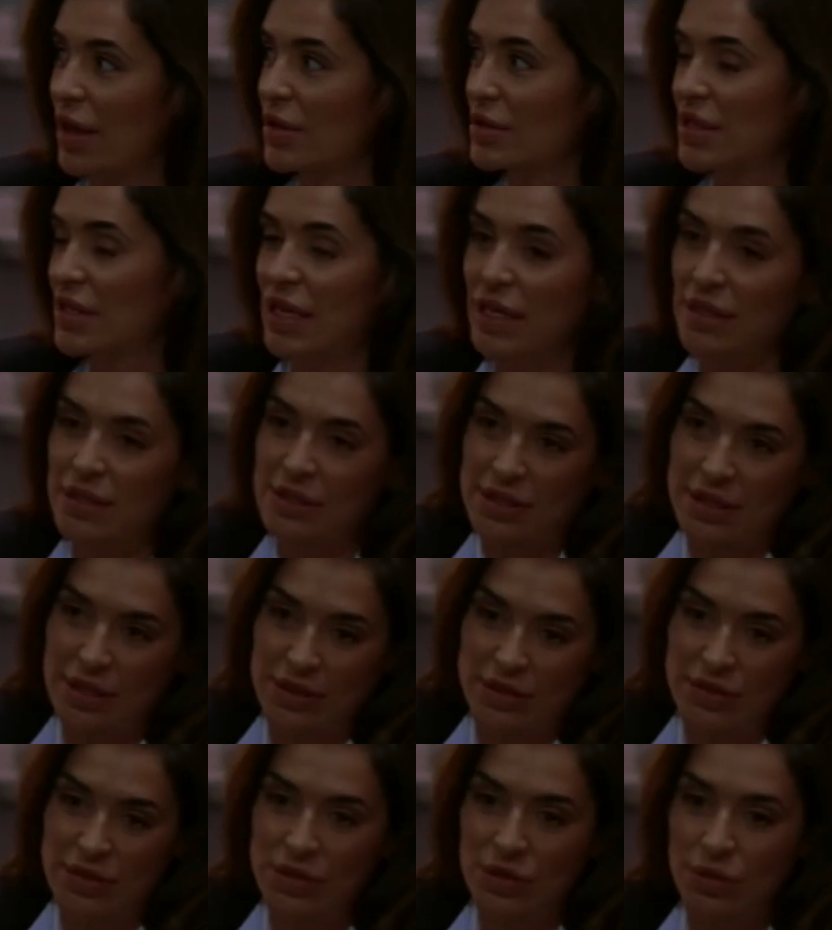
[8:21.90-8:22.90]
by the lady with the
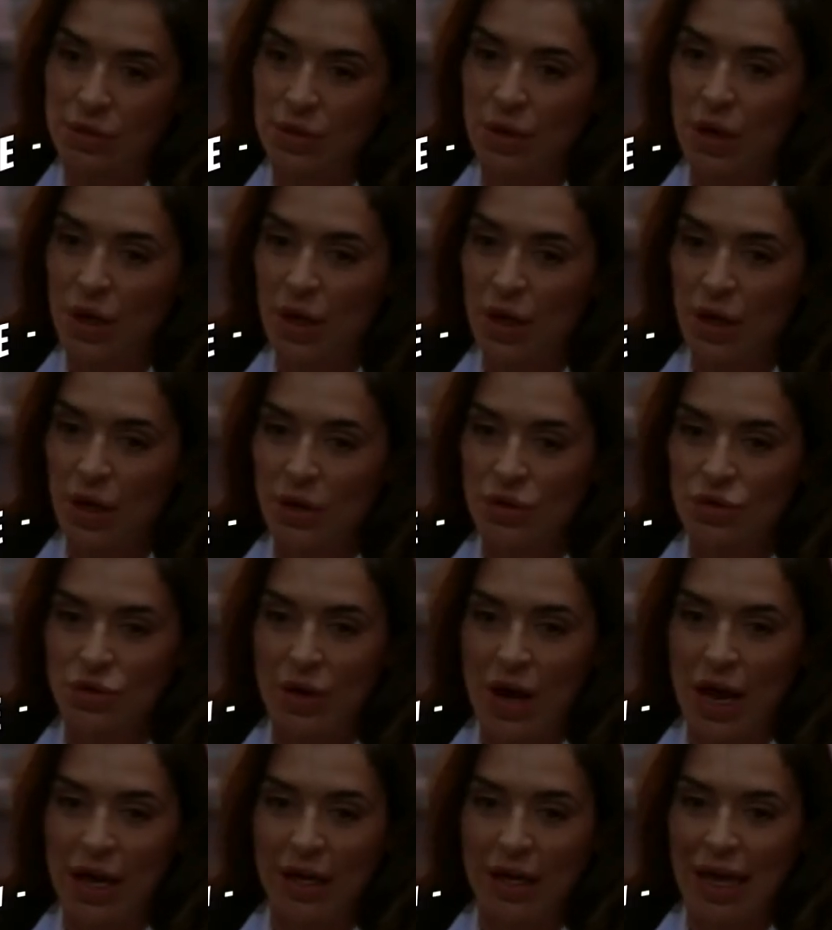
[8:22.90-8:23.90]
collagen lips,
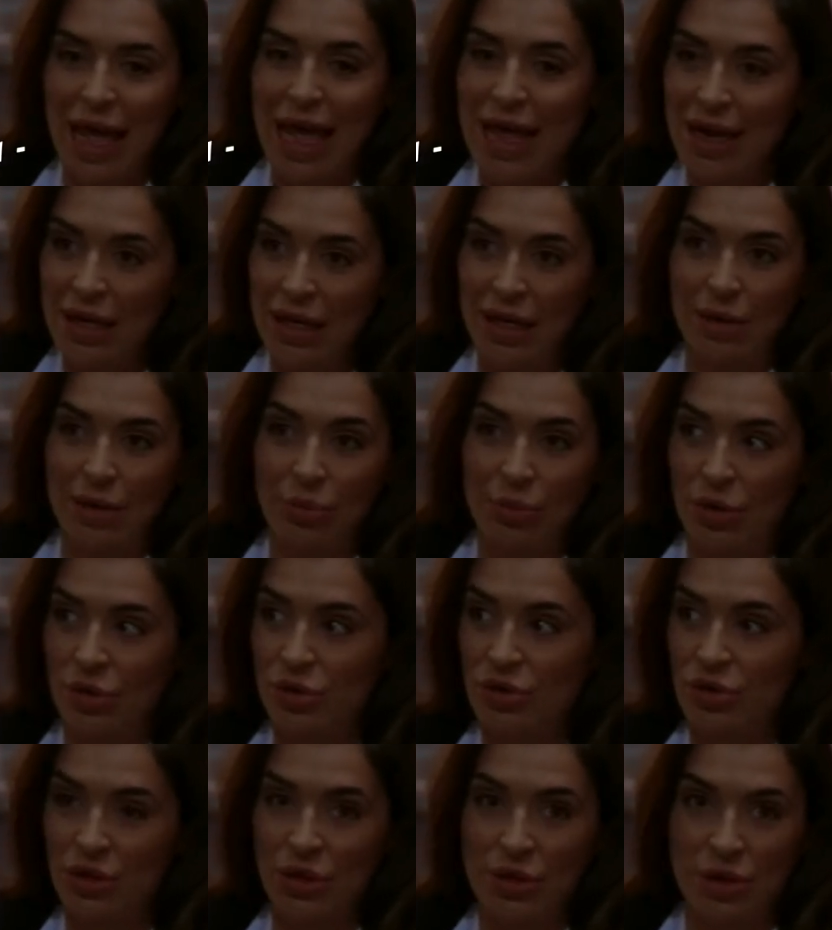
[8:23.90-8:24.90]
which makes
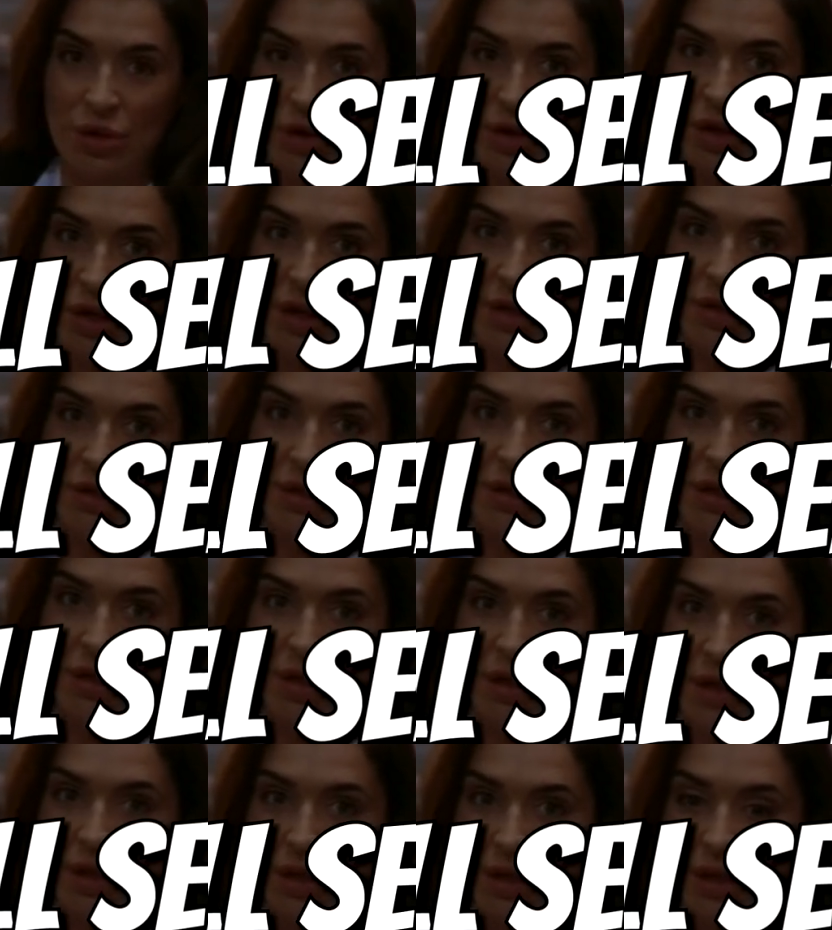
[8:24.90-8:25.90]
absolutely f*** all
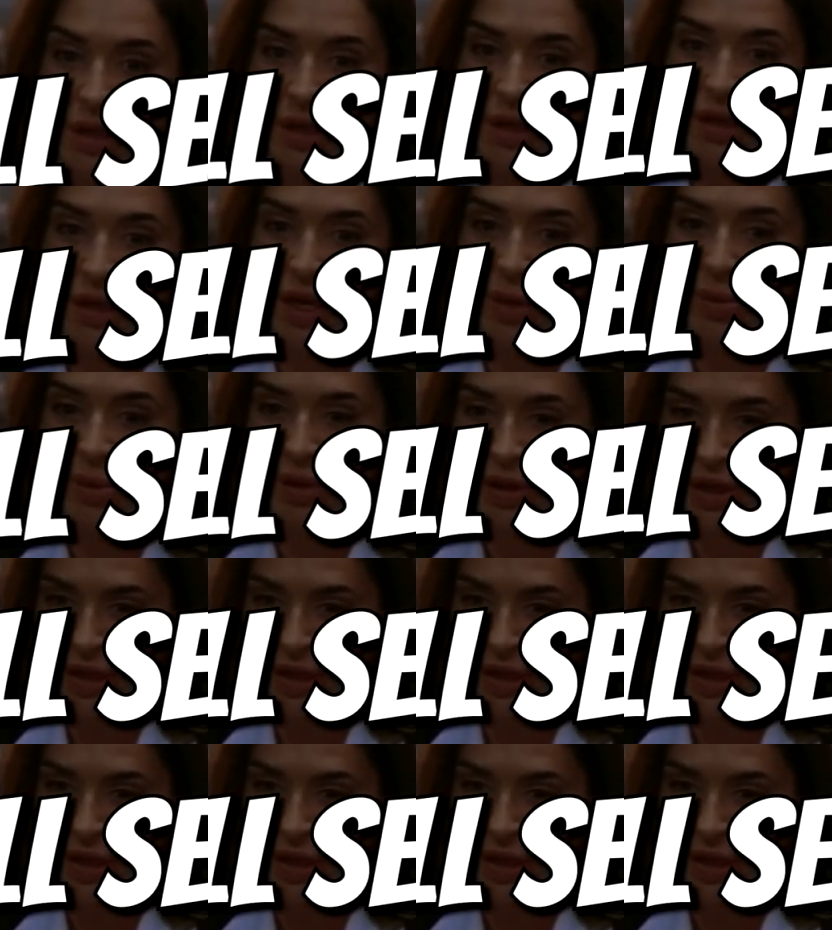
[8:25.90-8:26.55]
sense whatsoever.